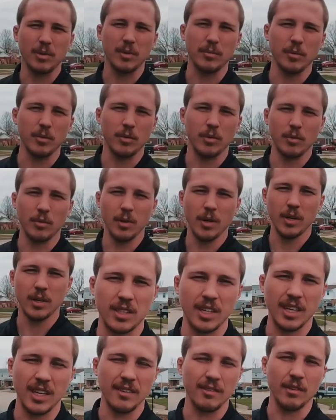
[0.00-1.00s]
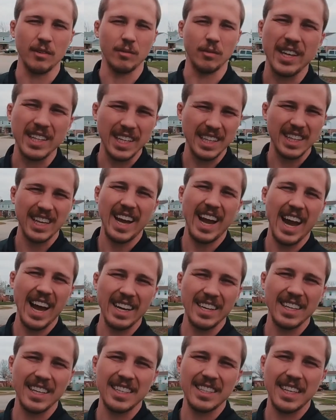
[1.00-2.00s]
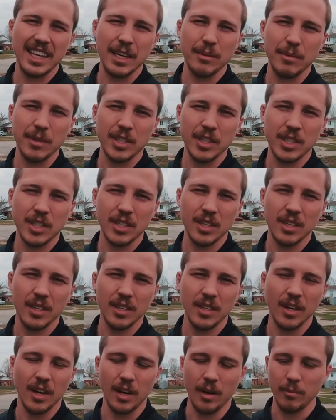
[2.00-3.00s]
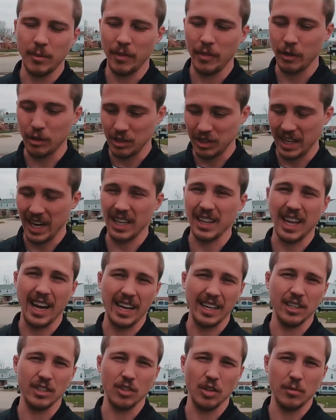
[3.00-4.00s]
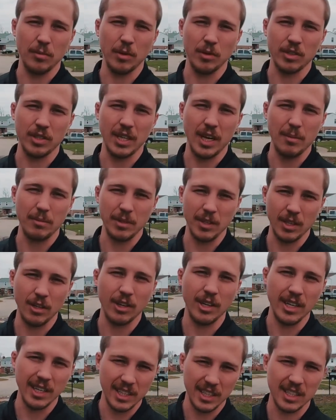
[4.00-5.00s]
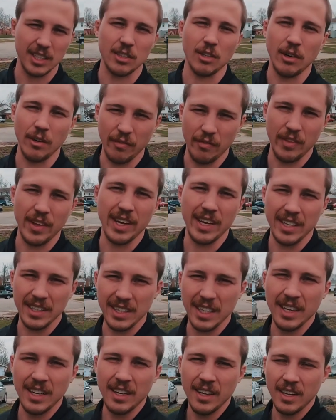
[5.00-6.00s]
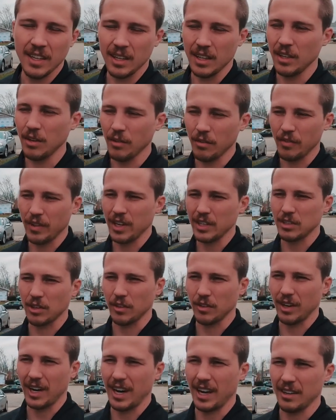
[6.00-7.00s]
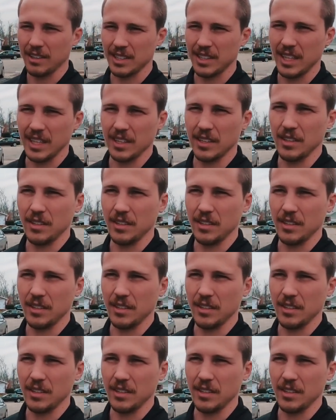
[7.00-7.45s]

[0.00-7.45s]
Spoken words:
people who didn't even think that they had any damage, but their deadline is almost up, and there is certain things, little things on their house that